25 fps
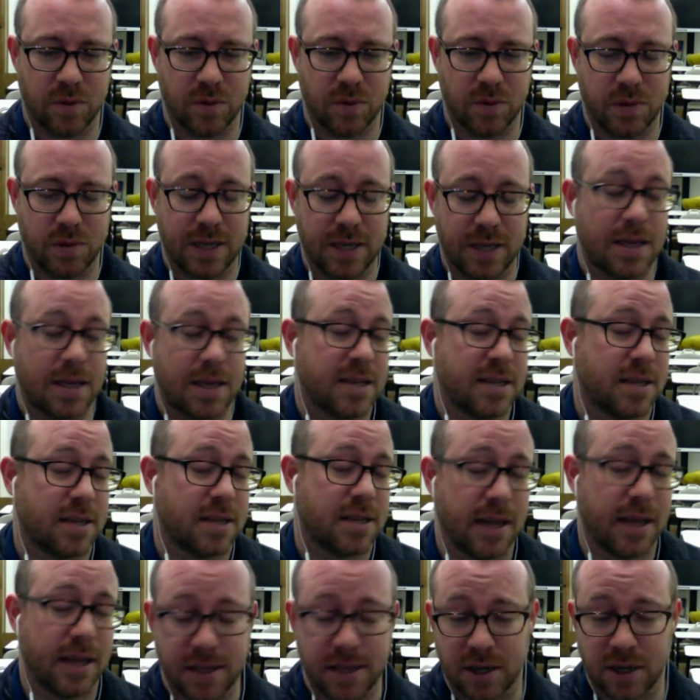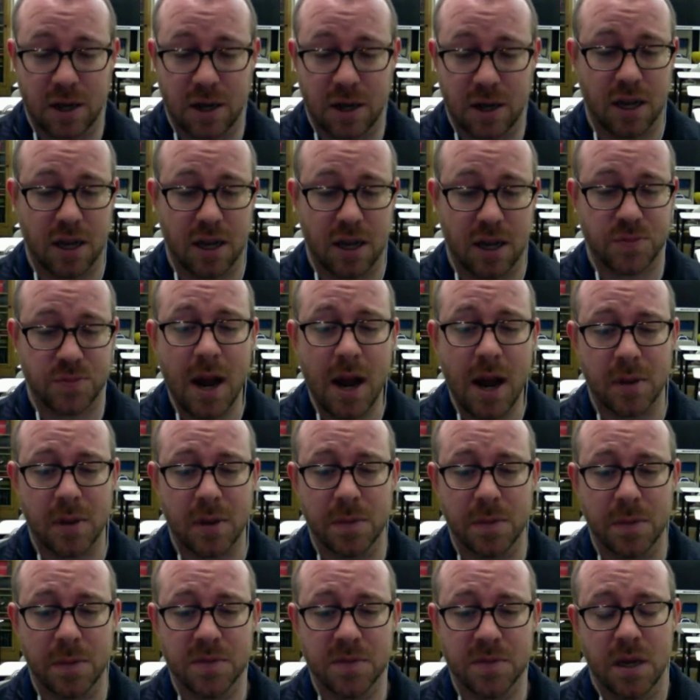less likely to cause
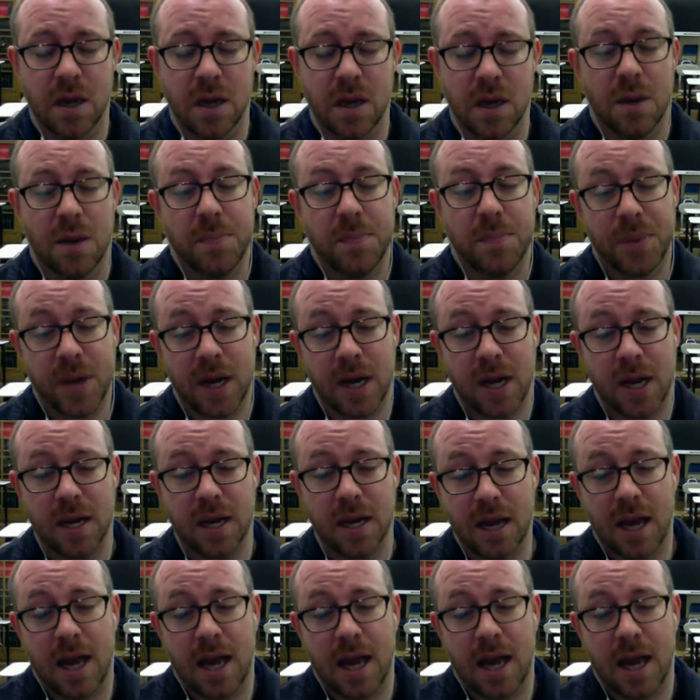problems, but